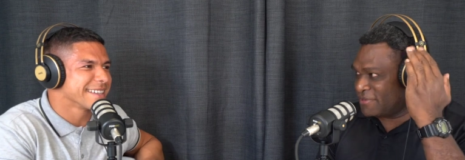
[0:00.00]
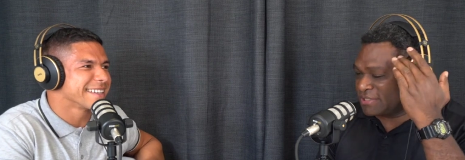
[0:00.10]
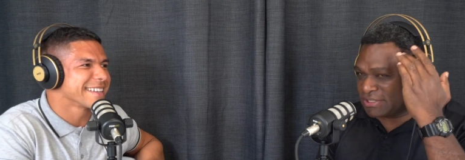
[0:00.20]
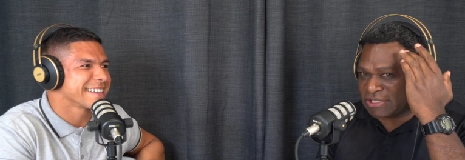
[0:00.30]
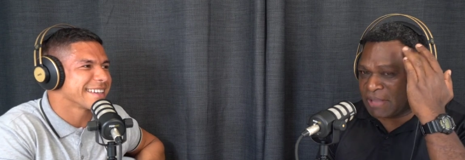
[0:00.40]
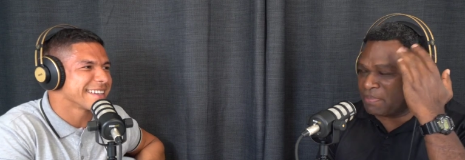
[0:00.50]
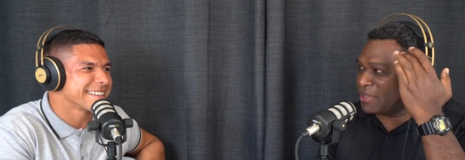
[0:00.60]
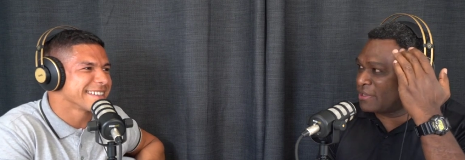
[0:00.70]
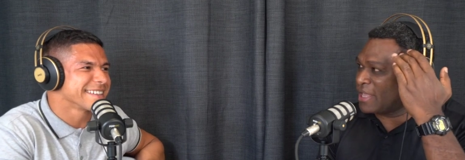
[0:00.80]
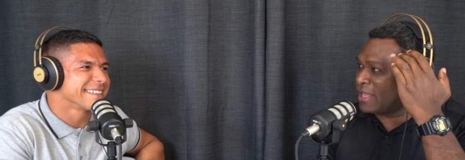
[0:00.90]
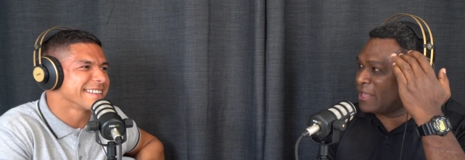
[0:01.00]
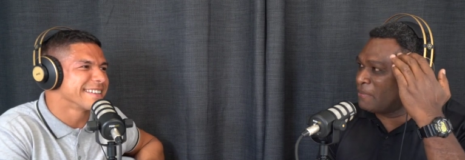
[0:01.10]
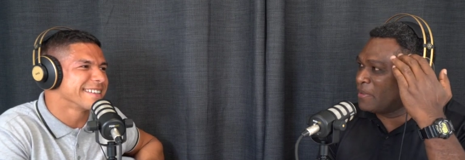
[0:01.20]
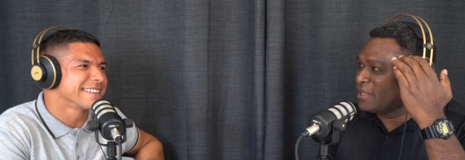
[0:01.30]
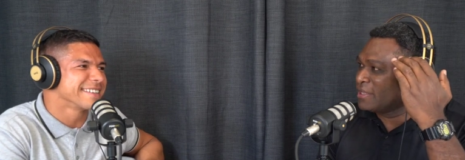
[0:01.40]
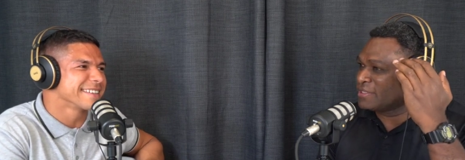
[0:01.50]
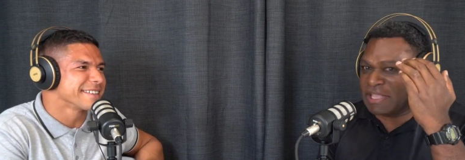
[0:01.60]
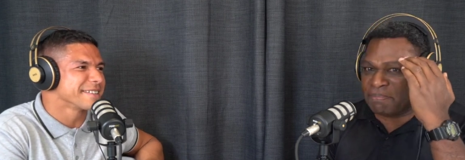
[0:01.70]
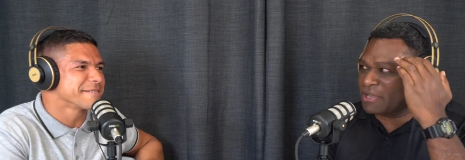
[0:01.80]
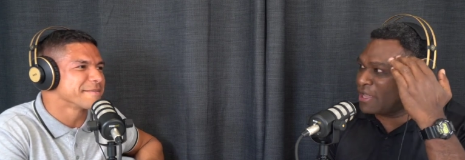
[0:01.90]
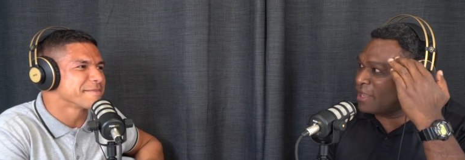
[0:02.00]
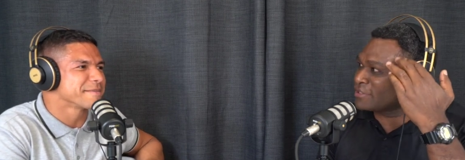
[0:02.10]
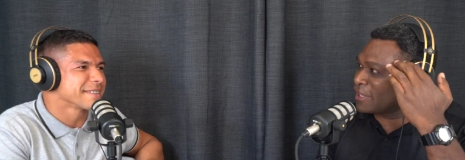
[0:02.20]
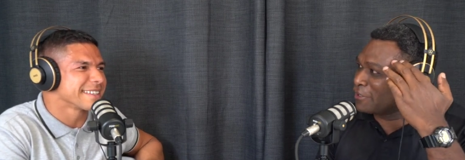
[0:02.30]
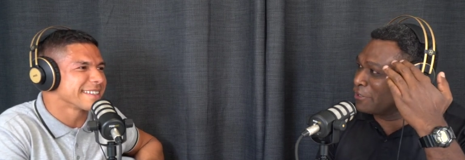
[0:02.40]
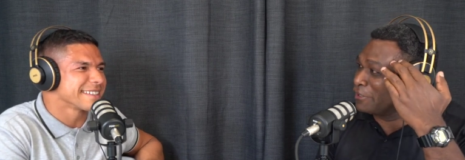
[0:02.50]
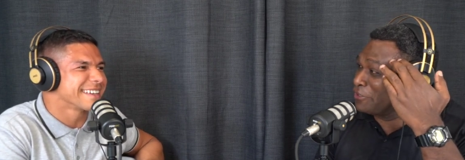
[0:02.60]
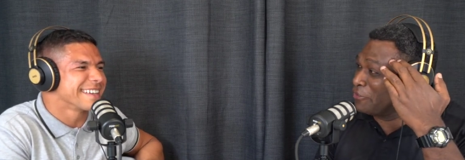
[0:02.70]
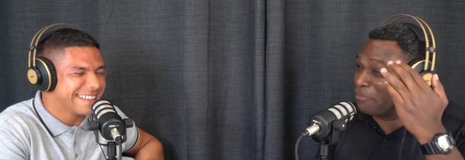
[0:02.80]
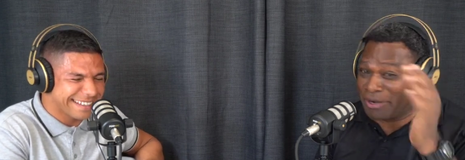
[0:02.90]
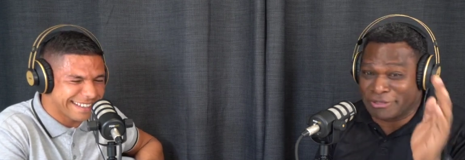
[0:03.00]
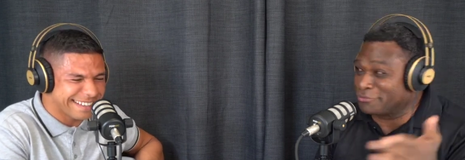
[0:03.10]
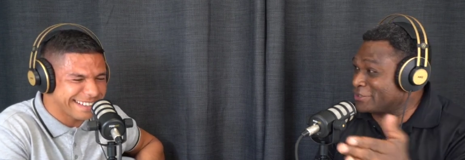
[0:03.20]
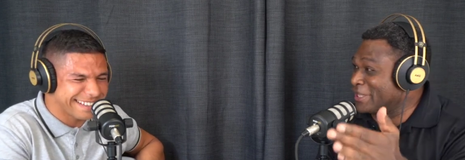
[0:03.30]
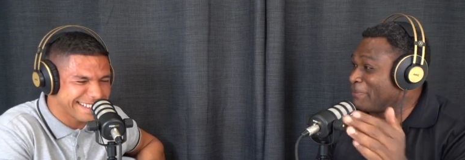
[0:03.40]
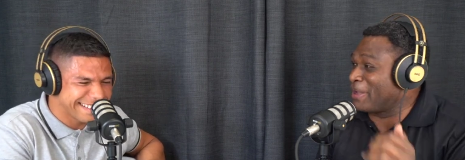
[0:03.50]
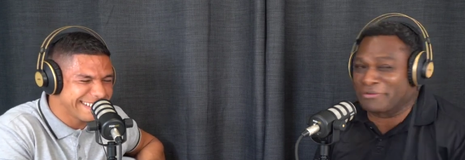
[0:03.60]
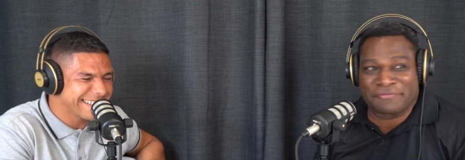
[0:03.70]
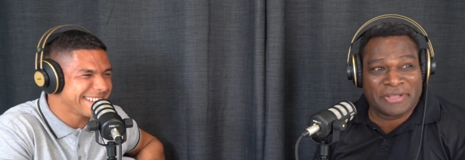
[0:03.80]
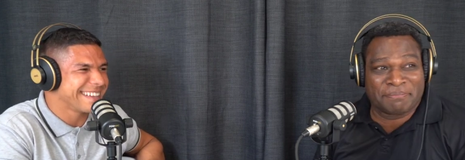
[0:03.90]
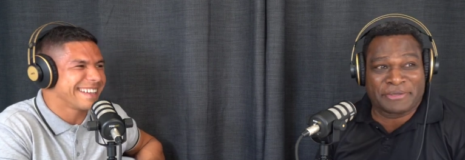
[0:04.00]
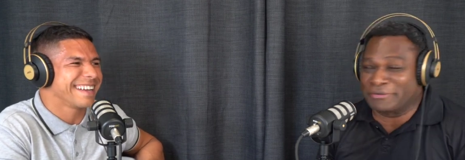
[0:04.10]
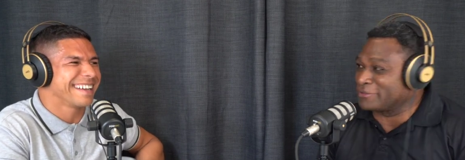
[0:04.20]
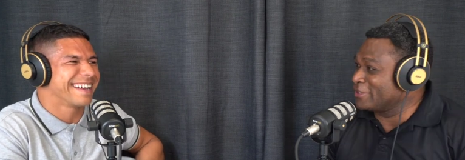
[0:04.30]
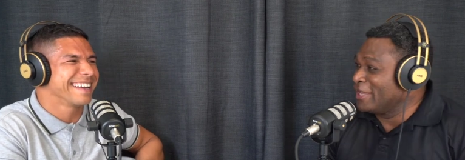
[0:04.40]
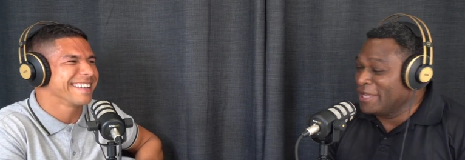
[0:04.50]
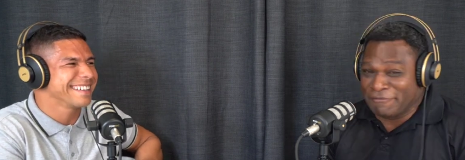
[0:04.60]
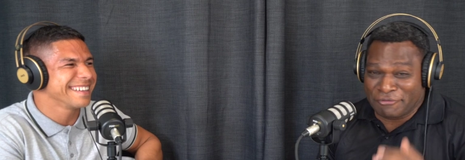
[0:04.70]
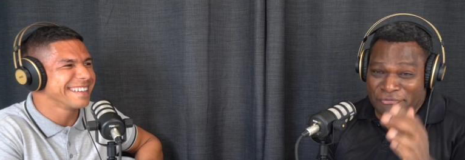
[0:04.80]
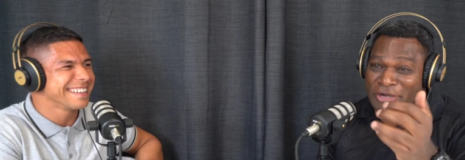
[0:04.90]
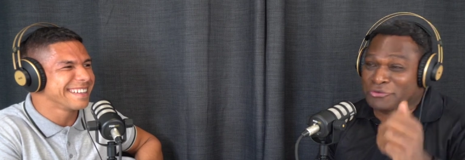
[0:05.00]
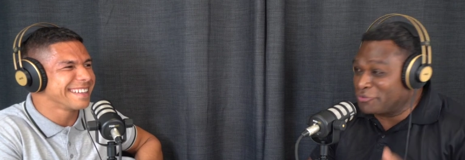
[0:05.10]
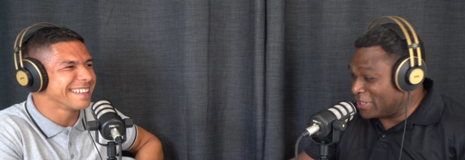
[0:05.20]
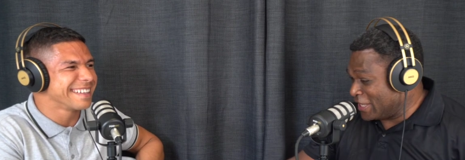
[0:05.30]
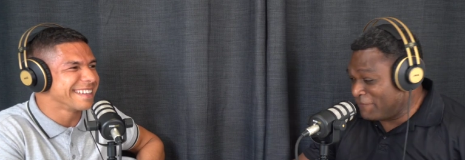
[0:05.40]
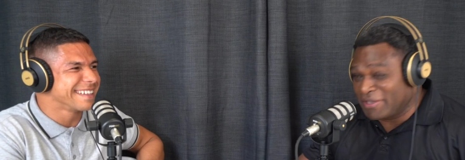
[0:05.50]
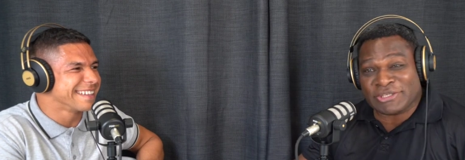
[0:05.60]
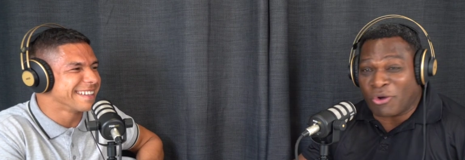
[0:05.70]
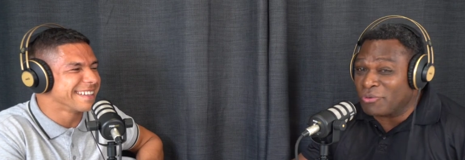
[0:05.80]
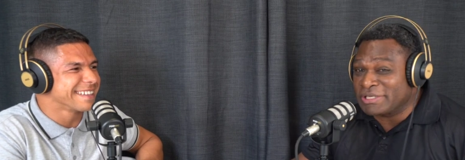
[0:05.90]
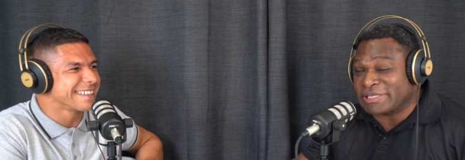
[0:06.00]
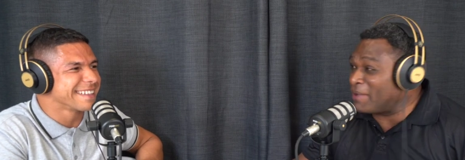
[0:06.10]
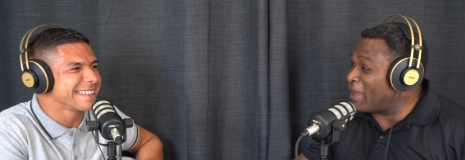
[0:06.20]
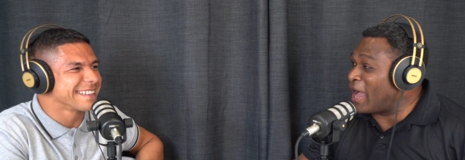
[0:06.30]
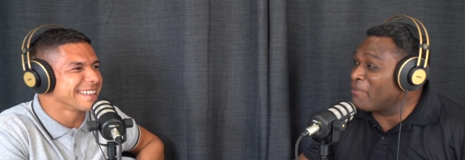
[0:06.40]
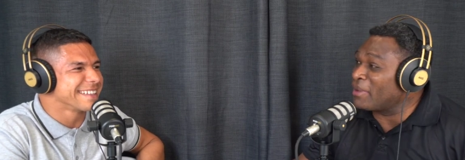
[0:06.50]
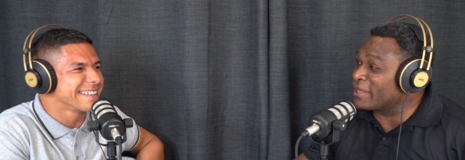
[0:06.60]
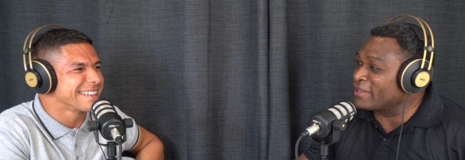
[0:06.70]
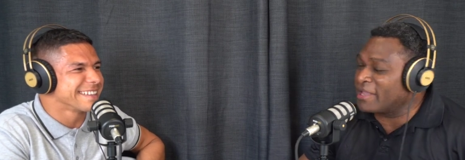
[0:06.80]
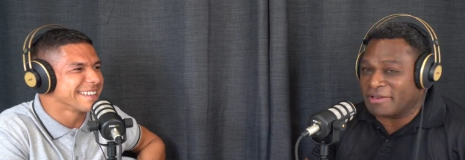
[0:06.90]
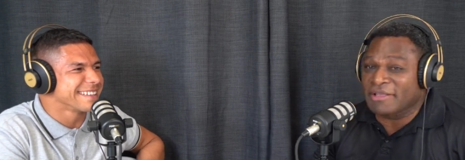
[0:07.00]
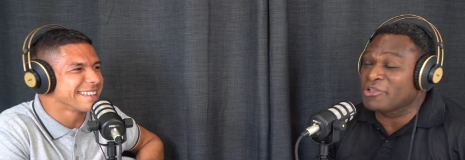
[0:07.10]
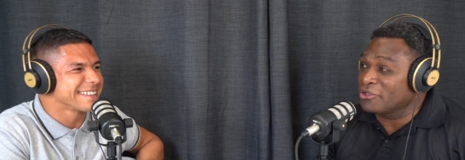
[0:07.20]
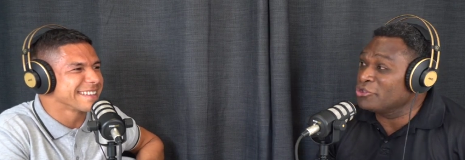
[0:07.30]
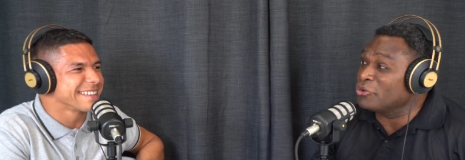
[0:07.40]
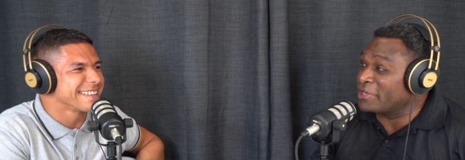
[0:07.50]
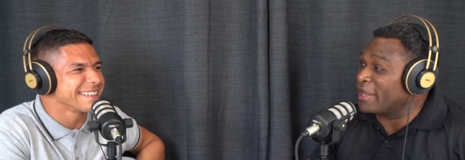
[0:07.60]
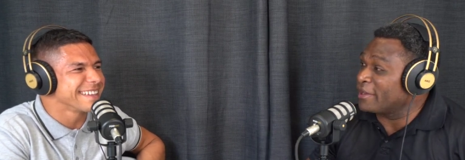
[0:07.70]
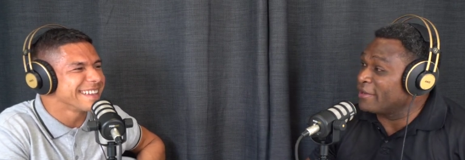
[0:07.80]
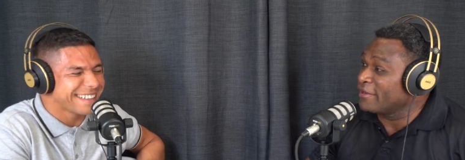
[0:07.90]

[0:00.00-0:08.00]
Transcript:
Speaker 1: stepping, yeah. um, stepping culture in, in yeah. your brain to step out of that. Because if you run through, the, if he's hold his arm like that, you're dead.